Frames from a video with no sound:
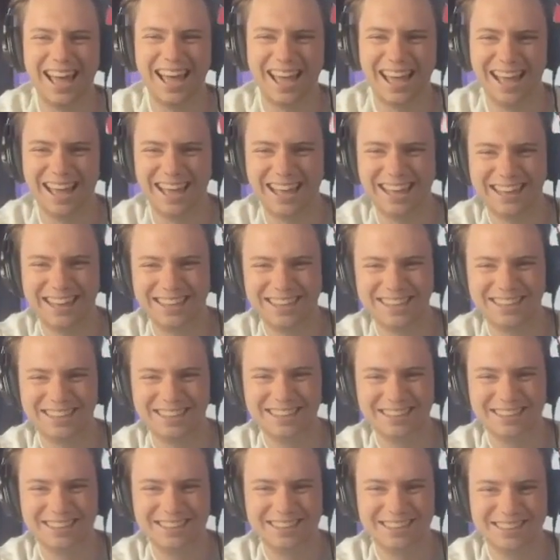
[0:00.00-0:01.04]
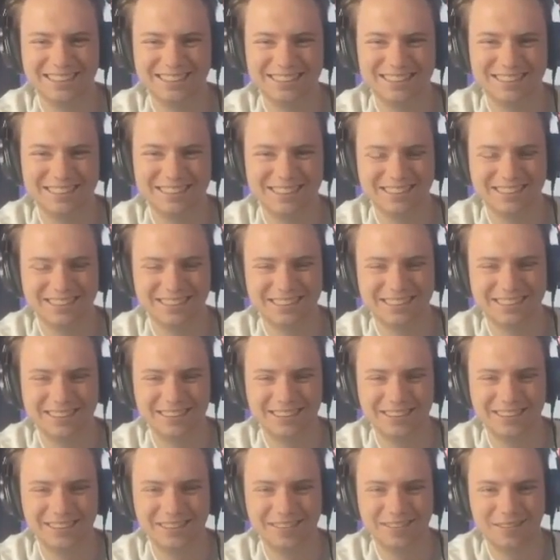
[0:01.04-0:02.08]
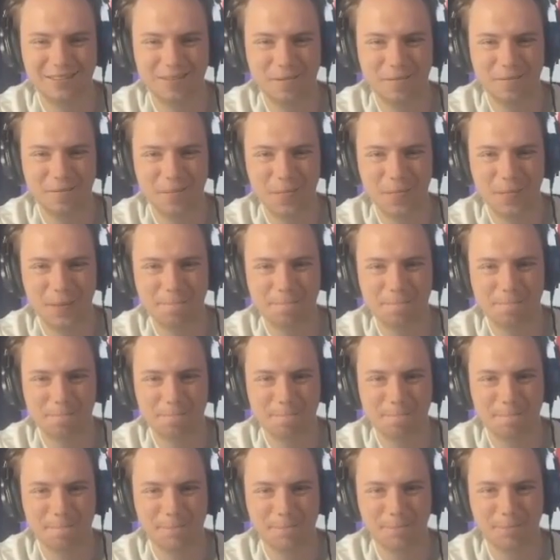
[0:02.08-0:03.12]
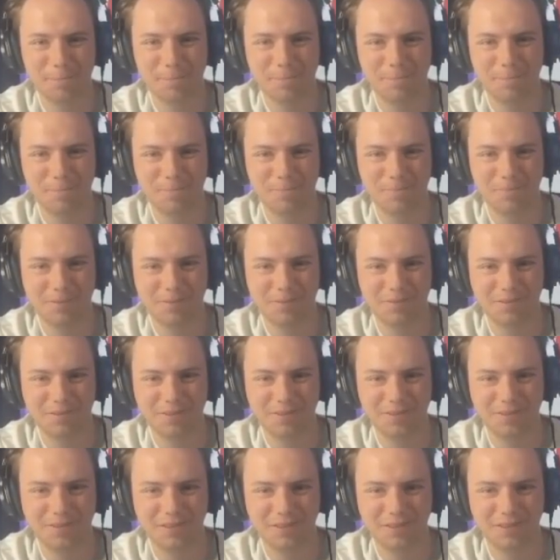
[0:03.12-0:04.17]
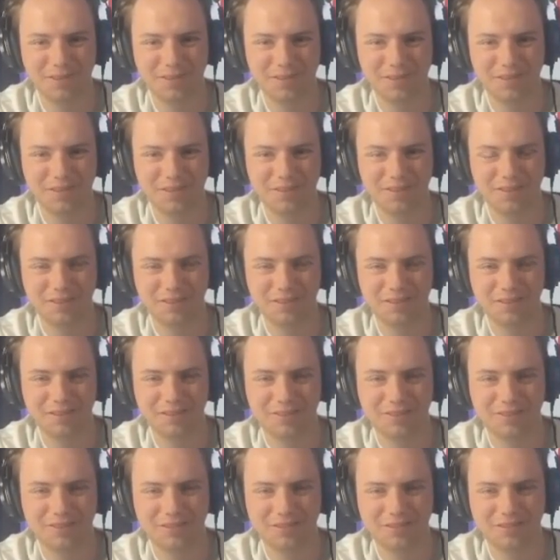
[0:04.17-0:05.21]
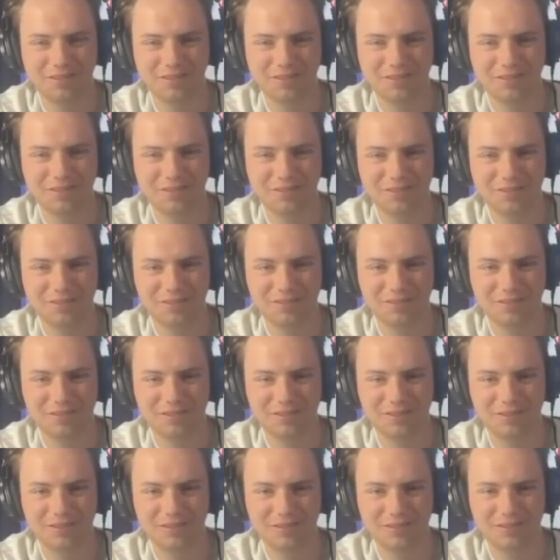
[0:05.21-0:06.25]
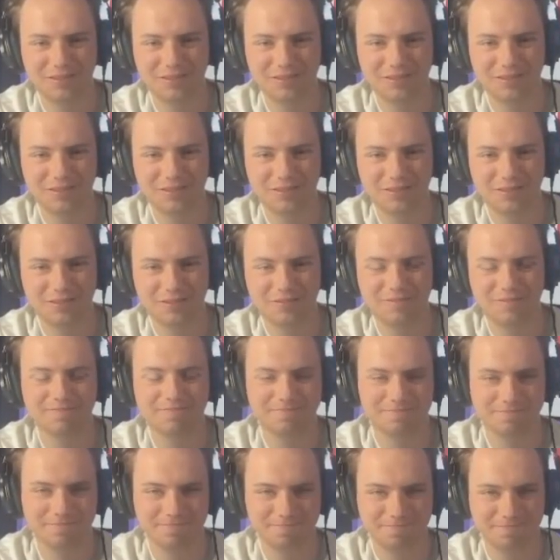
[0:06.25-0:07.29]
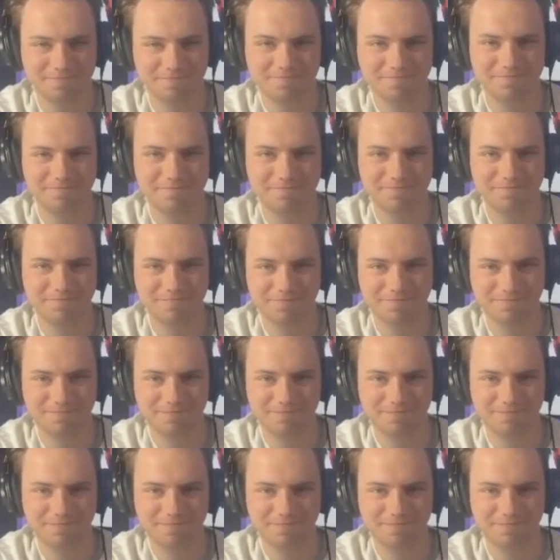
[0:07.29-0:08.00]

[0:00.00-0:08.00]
No words are spoken by the person on screen.